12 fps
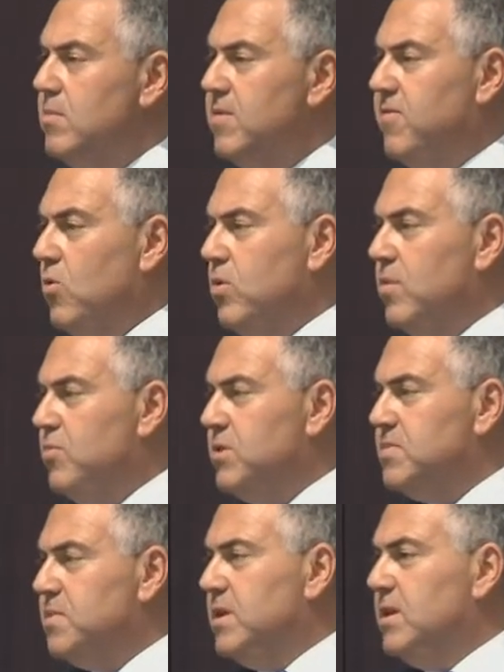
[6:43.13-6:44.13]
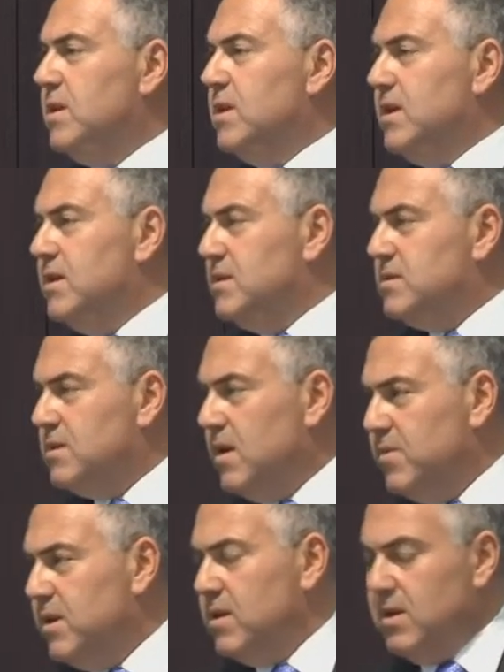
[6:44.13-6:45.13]
before the Brisbane Leaders
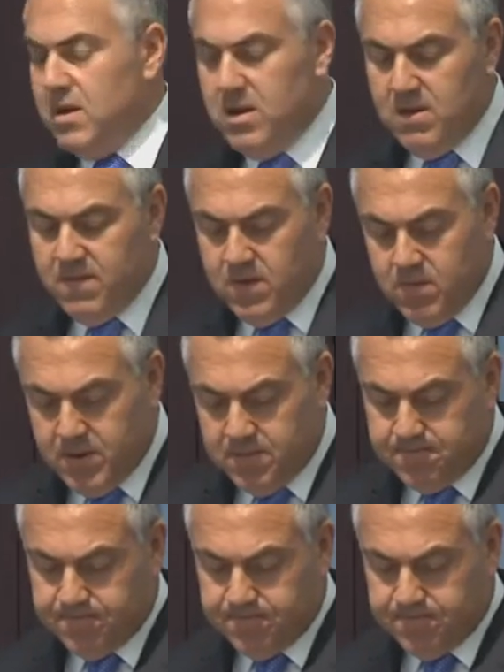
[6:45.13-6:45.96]
Summit in November.